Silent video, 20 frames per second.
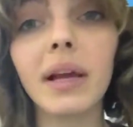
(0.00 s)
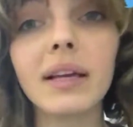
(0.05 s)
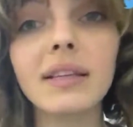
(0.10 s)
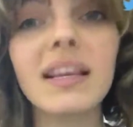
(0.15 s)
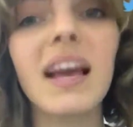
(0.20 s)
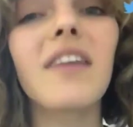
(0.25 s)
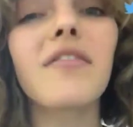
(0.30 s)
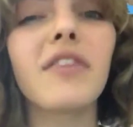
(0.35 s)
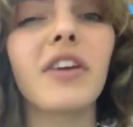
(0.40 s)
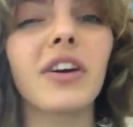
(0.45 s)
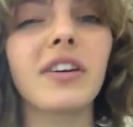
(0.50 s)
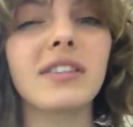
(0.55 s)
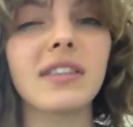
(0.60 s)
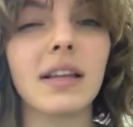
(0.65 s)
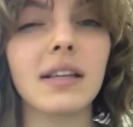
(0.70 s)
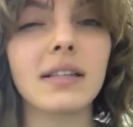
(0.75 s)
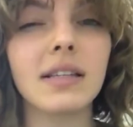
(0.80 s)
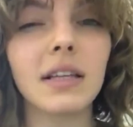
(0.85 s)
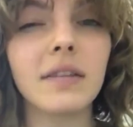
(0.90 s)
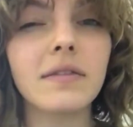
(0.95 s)
because I have very
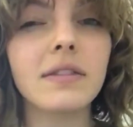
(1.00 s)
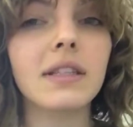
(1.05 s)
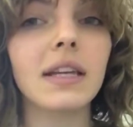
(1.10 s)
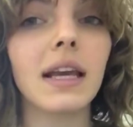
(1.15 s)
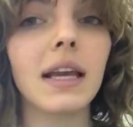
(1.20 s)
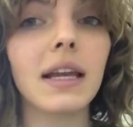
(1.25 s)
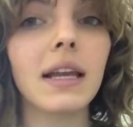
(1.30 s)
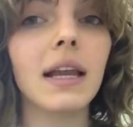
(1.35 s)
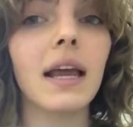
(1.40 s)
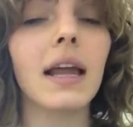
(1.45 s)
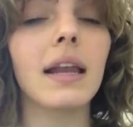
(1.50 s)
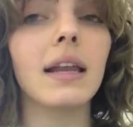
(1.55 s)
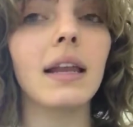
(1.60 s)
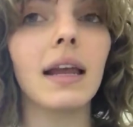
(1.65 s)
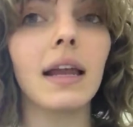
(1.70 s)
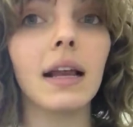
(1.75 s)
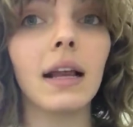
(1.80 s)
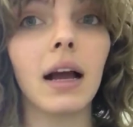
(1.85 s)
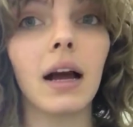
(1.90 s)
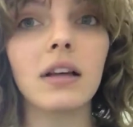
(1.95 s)
sensitive skin, and
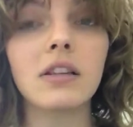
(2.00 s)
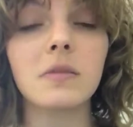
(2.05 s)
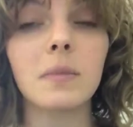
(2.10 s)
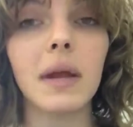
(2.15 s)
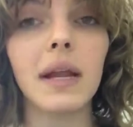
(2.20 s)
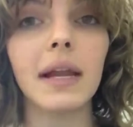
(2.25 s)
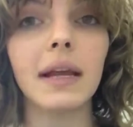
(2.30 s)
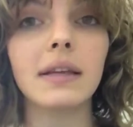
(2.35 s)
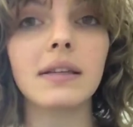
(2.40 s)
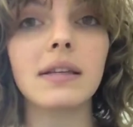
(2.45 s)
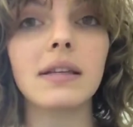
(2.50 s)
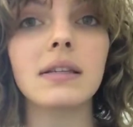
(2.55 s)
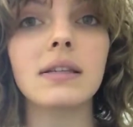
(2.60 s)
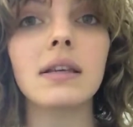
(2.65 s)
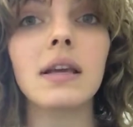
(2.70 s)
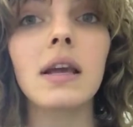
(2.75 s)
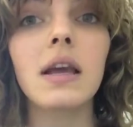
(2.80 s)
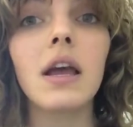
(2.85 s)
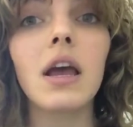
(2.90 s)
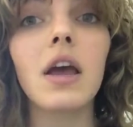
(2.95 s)
It Cosmetics
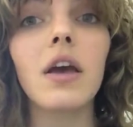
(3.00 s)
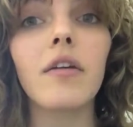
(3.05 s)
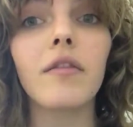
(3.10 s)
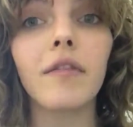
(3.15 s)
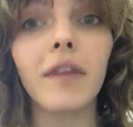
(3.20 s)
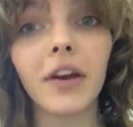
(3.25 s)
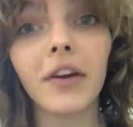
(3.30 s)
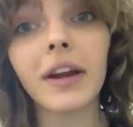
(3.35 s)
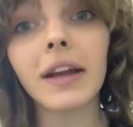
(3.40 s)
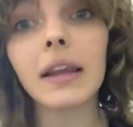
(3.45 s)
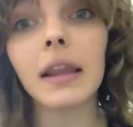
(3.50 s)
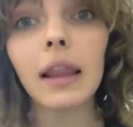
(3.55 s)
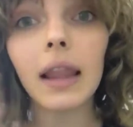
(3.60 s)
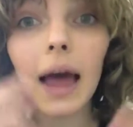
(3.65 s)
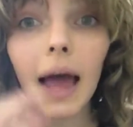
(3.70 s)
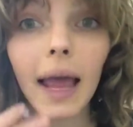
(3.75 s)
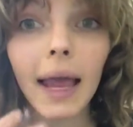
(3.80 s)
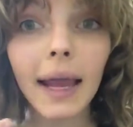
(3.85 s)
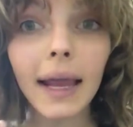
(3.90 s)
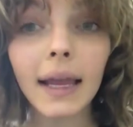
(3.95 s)
is very
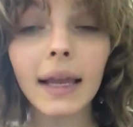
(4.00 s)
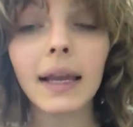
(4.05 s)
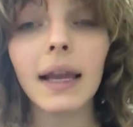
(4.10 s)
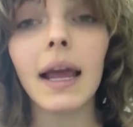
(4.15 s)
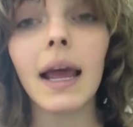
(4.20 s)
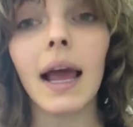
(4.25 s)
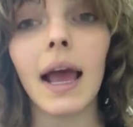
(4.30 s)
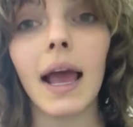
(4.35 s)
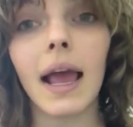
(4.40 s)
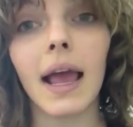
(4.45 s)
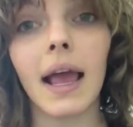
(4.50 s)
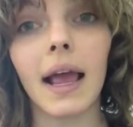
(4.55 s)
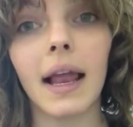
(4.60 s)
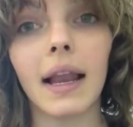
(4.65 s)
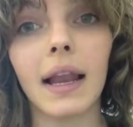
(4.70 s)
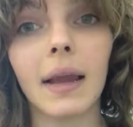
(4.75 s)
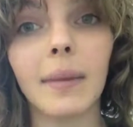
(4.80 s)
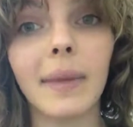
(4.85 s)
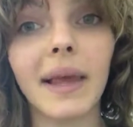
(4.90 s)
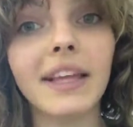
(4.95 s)
light
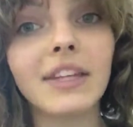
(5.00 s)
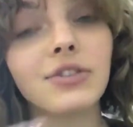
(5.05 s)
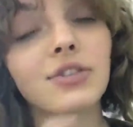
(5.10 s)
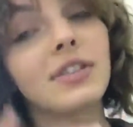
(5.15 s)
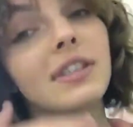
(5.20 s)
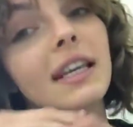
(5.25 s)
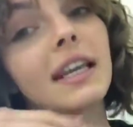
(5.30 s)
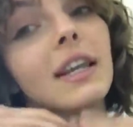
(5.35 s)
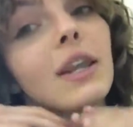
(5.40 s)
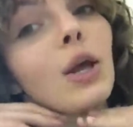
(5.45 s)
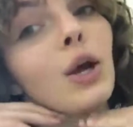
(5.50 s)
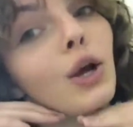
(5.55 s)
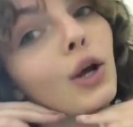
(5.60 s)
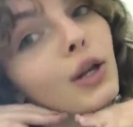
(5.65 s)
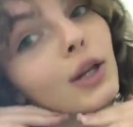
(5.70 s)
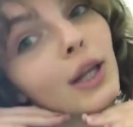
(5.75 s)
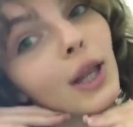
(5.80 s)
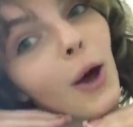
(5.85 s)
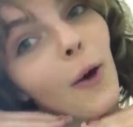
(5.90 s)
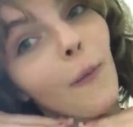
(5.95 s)
and it makes your skin
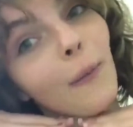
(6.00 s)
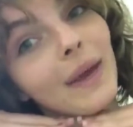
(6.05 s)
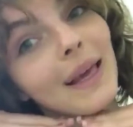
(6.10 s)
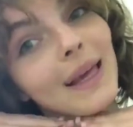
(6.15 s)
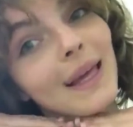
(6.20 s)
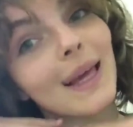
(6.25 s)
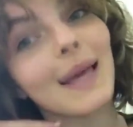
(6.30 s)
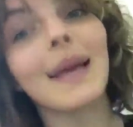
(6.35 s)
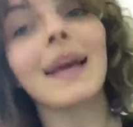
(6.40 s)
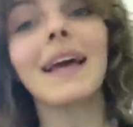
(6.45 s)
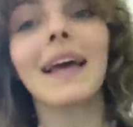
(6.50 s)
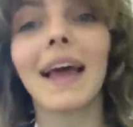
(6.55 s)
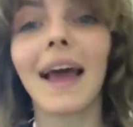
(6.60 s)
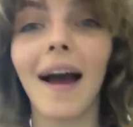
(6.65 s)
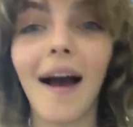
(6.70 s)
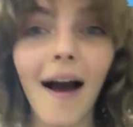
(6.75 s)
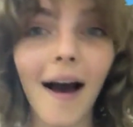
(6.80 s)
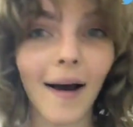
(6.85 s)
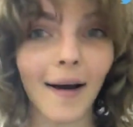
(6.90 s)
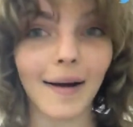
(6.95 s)
look glowy.
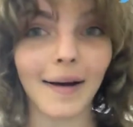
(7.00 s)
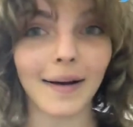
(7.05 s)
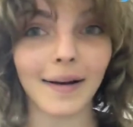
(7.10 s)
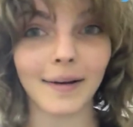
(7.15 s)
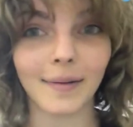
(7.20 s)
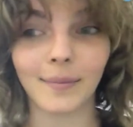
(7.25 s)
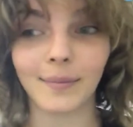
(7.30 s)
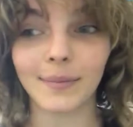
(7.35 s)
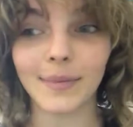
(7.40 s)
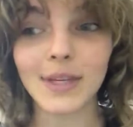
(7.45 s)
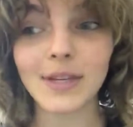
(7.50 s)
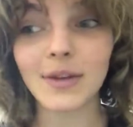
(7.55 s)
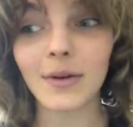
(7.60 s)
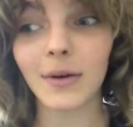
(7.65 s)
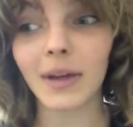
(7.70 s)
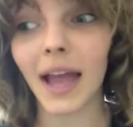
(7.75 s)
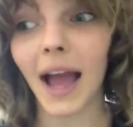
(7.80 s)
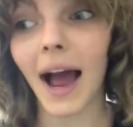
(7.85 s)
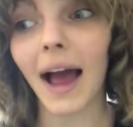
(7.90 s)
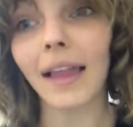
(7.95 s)
Um,
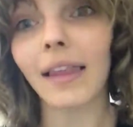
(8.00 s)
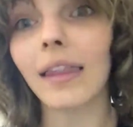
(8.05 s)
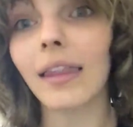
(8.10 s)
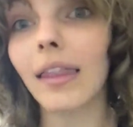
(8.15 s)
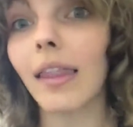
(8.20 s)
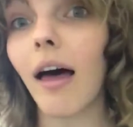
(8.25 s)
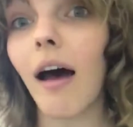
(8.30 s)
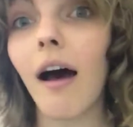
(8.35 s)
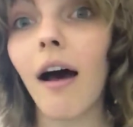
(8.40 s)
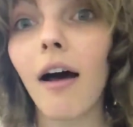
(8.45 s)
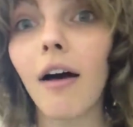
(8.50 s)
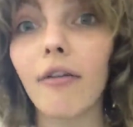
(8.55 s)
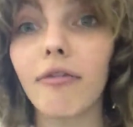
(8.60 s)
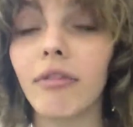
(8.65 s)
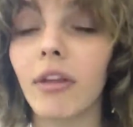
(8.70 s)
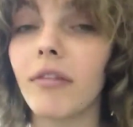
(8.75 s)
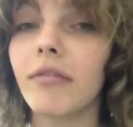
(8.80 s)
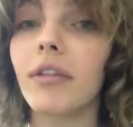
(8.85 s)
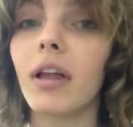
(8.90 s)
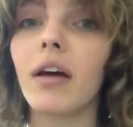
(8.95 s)
so yeah, I
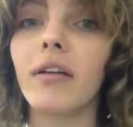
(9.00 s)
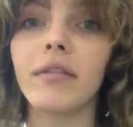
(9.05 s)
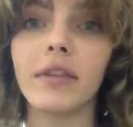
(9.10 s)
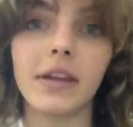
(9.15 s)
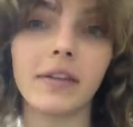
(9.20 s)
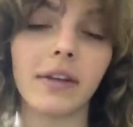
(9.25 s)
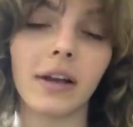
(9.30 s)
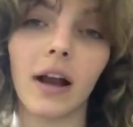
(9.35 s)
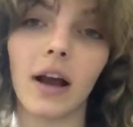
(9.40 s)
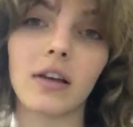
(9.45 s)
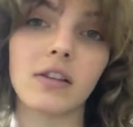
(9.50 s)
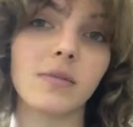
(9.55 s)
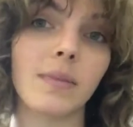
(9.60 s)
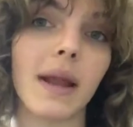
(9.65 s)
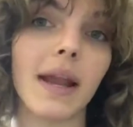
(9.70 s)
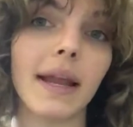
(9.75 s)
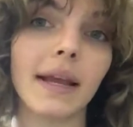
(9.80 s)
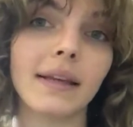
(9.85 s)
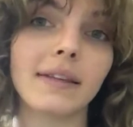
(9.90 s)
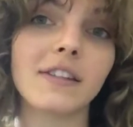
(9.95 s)
love, love, love It
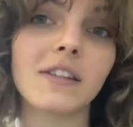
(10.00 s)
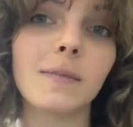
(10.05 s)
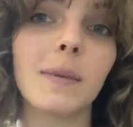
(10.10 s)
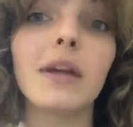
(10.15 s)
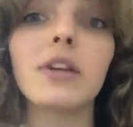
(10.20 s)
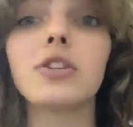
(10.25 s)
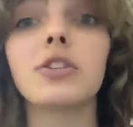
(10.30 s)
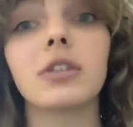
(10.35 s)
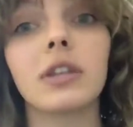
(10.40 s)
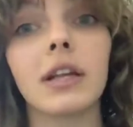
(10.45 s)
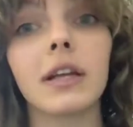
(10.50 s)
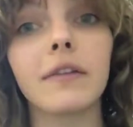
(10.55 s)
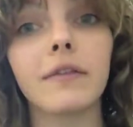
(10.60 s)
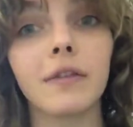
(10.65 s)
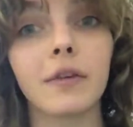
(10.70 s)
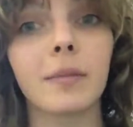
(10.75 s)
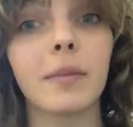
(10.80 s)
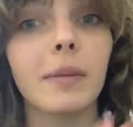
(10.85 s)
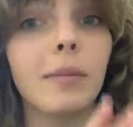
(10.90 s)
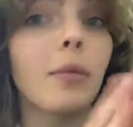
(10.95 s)
Cosmetics, especially
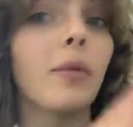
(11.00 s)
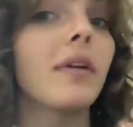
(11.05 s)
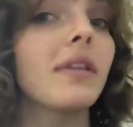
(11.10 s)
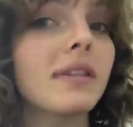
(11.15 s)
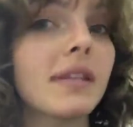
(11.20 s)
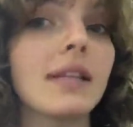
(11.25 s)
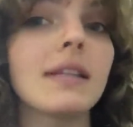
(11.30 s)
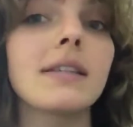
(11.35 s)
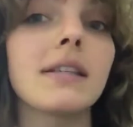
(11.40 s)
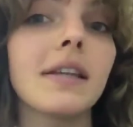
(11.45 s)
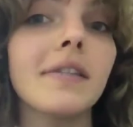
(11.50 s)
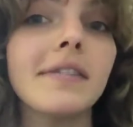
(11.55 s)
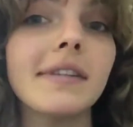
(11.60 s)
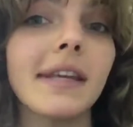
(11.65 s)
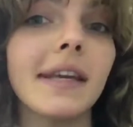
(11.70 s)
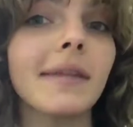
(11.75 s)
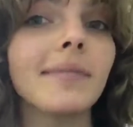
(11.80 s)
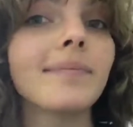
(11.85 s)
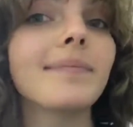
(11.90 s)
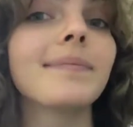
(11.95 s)
for people with sensitive
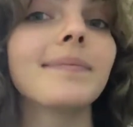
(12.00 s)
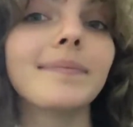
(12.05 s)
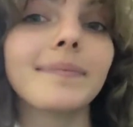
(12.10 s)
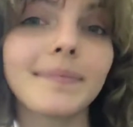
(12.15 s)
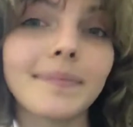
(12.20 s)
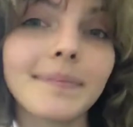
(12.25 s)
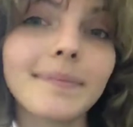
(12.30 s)
skin.